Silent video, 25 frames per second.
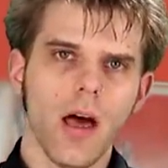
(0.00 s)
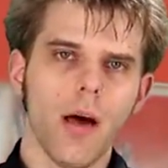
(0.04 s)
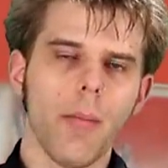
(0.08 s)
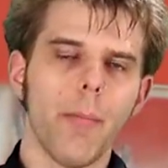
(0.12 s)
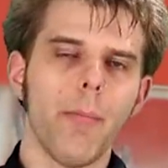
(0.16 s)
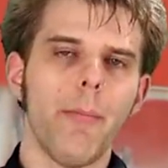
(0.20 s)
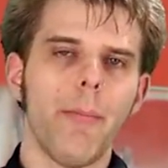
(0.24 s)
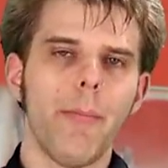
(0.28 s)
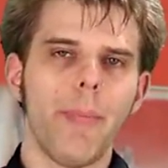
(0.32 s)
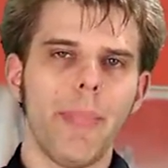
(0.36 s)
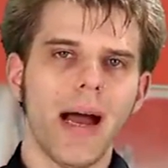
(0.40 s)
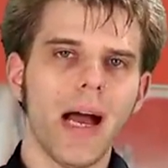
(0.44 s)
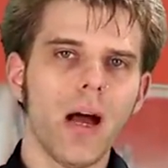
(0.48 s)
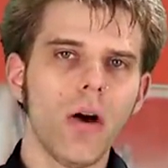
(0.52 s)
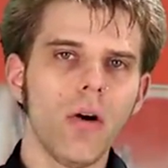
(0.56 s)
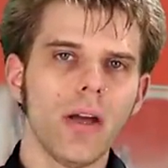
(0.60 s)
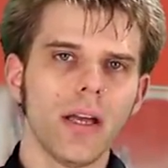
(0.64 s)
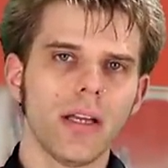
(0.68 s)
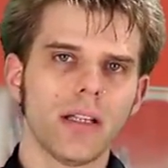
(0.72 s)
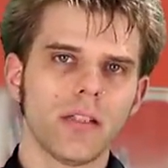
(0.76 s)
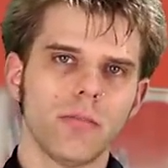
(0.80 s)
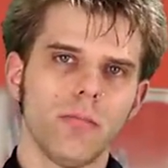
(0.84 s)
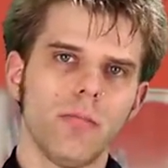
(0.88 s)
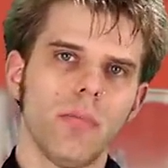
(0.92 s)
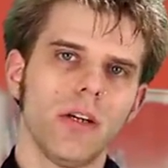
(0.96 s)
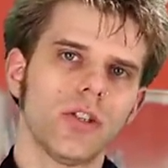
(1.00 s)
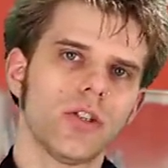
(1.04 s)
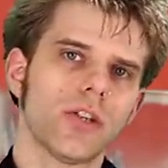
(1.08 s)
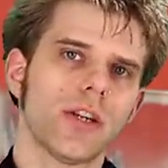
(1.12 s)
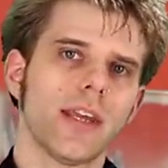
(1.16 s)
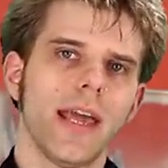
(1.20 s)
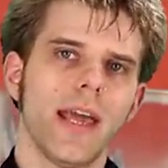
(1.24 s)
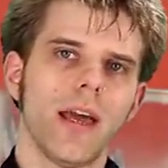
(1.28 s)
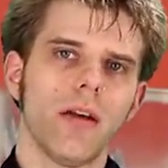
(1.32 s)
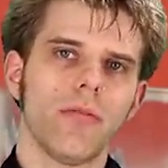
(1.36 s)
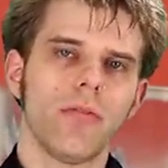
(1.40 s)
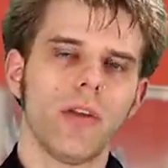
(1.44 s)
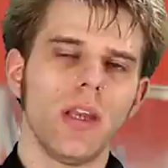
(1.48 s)
about as much
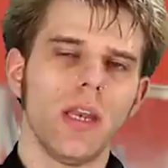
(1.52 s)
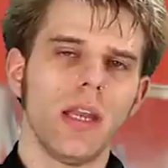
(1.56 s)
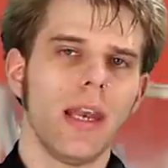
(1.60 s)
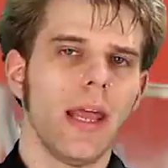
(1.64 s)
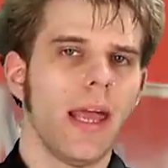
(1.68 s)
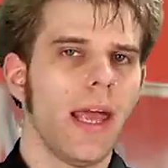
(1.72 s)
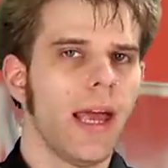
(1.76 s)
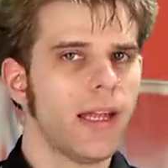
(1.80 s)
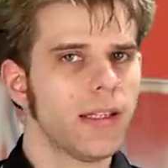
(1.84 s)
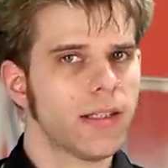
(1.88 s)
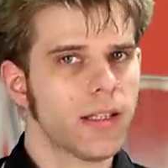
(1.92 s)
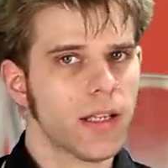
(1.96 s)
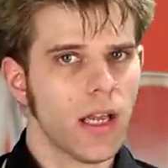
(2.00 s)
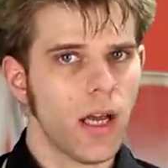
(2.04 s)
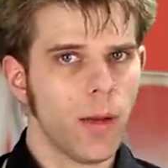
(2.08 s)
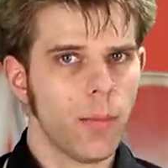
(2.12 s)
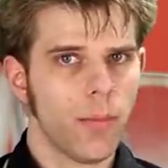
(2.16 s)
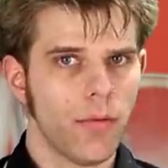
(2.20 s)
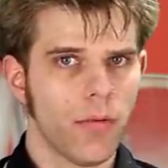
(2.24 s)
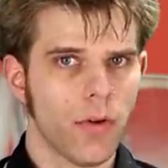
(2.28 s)
caffeine as a cup